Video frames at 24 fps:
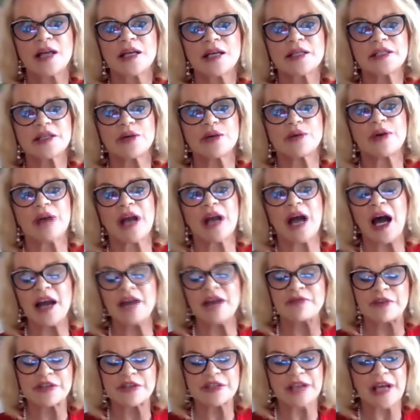So when I
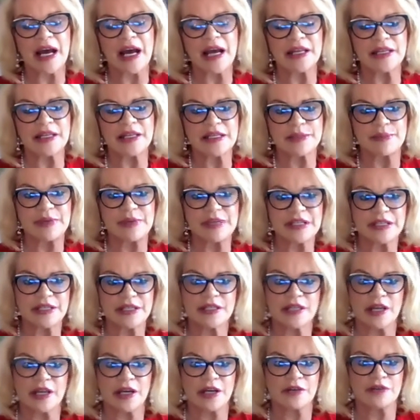first got in this
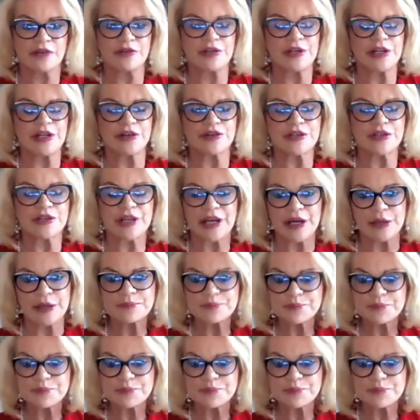business 100 years ago,